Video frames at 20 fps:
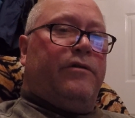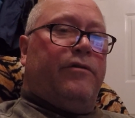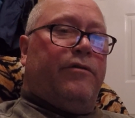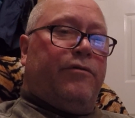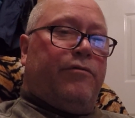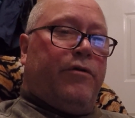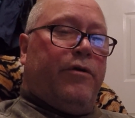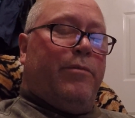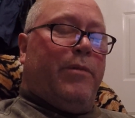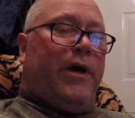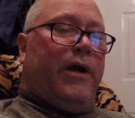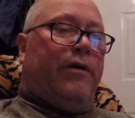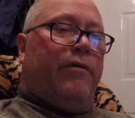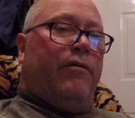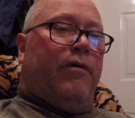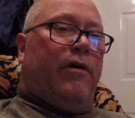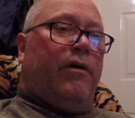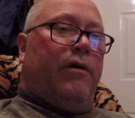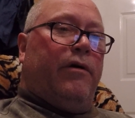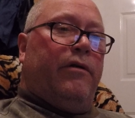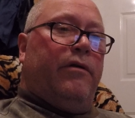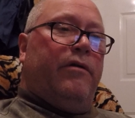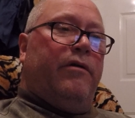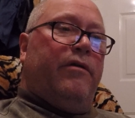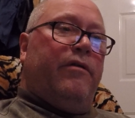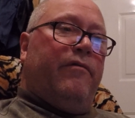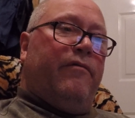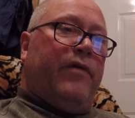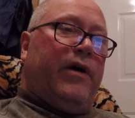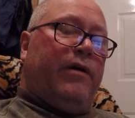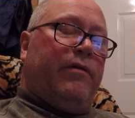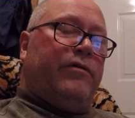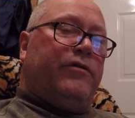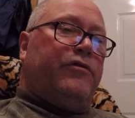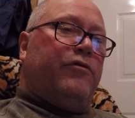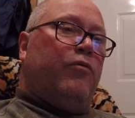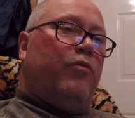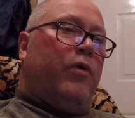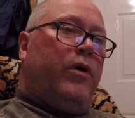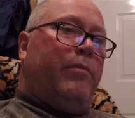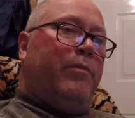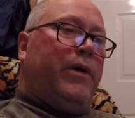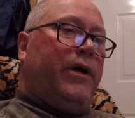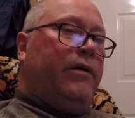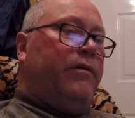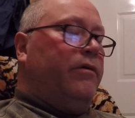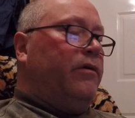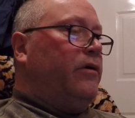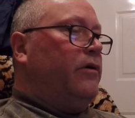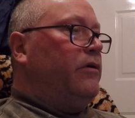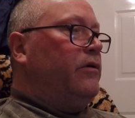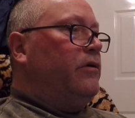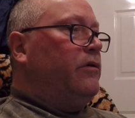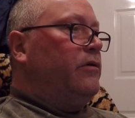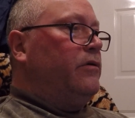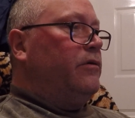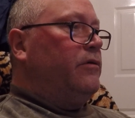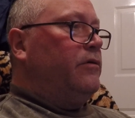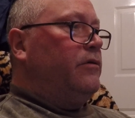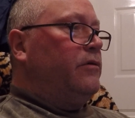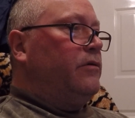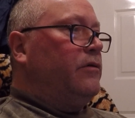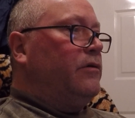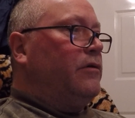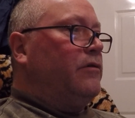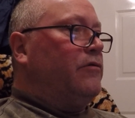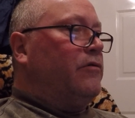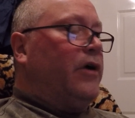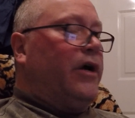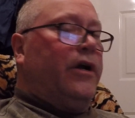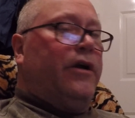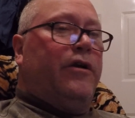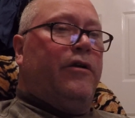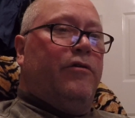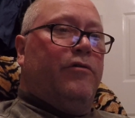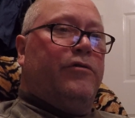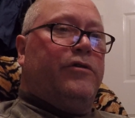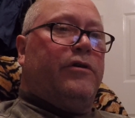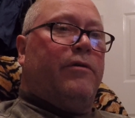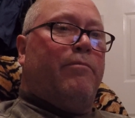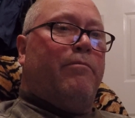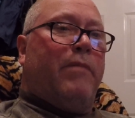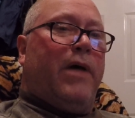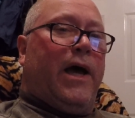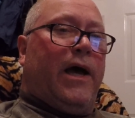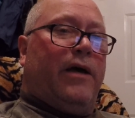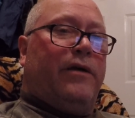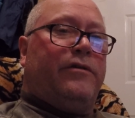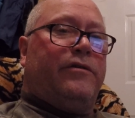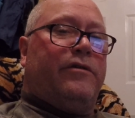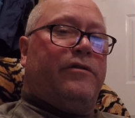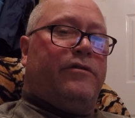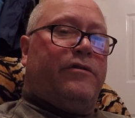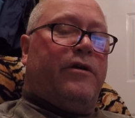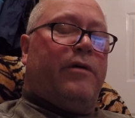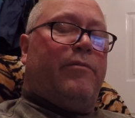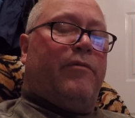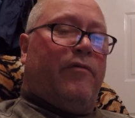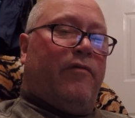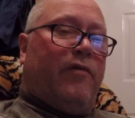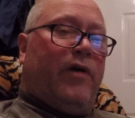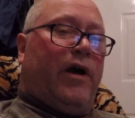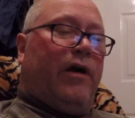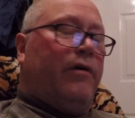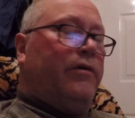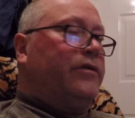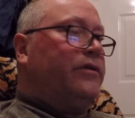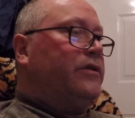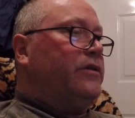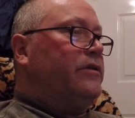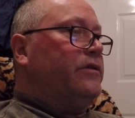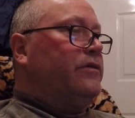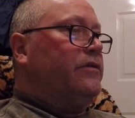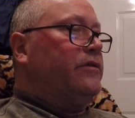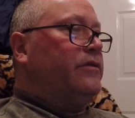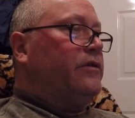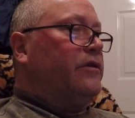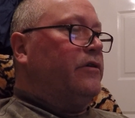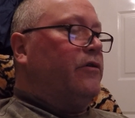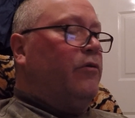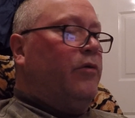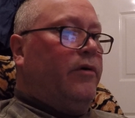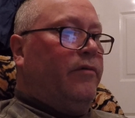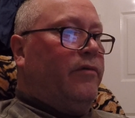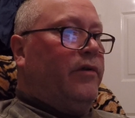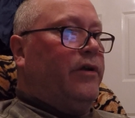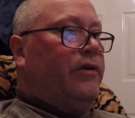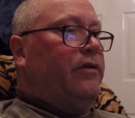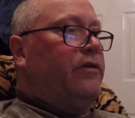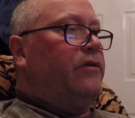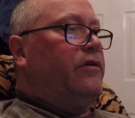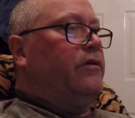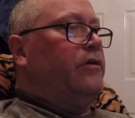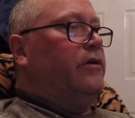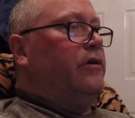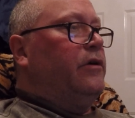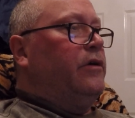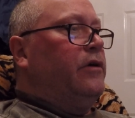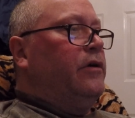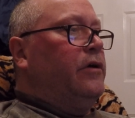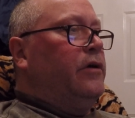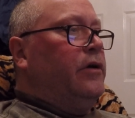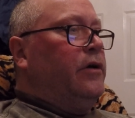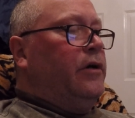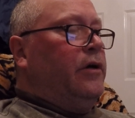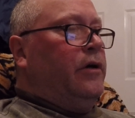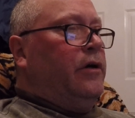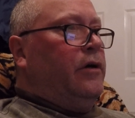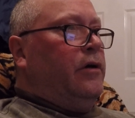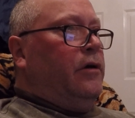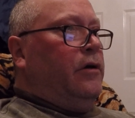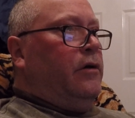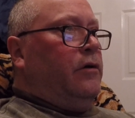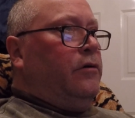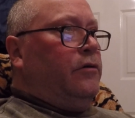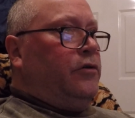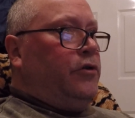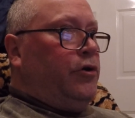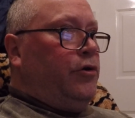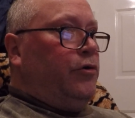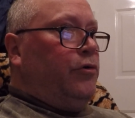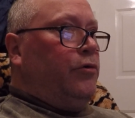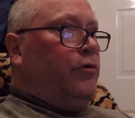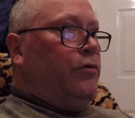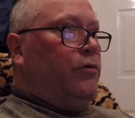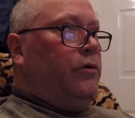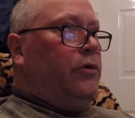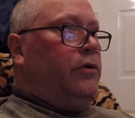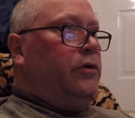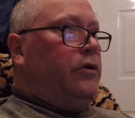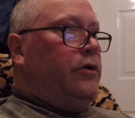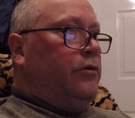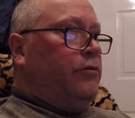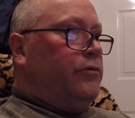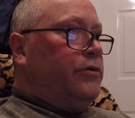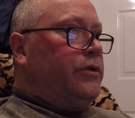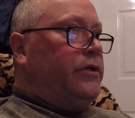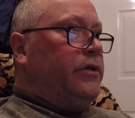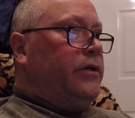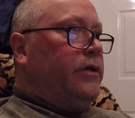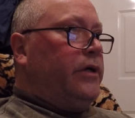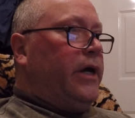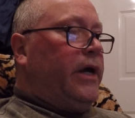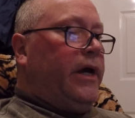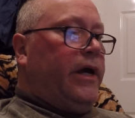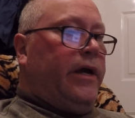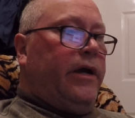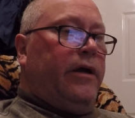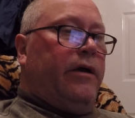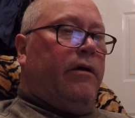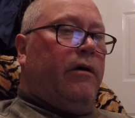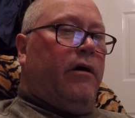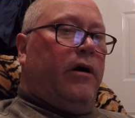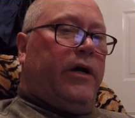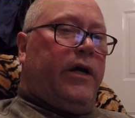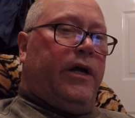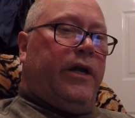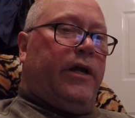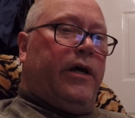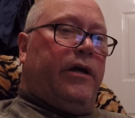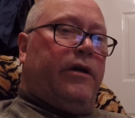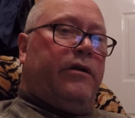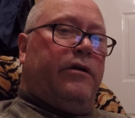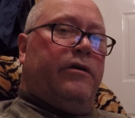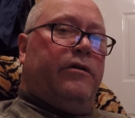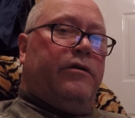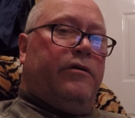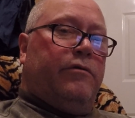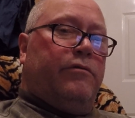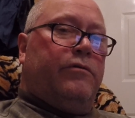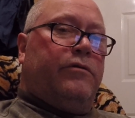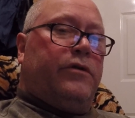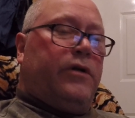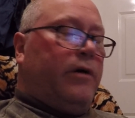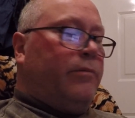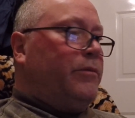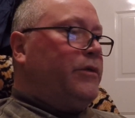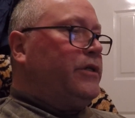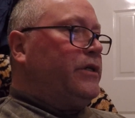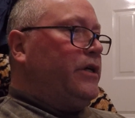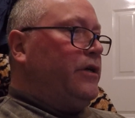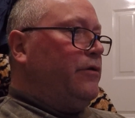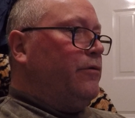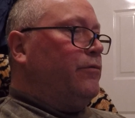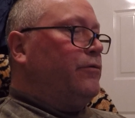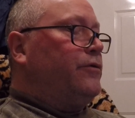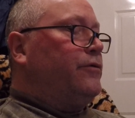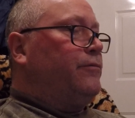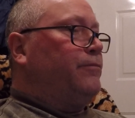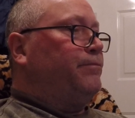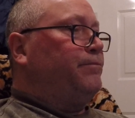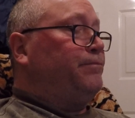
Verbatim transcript: are 3 micron, the virus are 1 micron. Trying to use a mask to stop a virus is equivalent to using a hockey net to stop mosquitoes.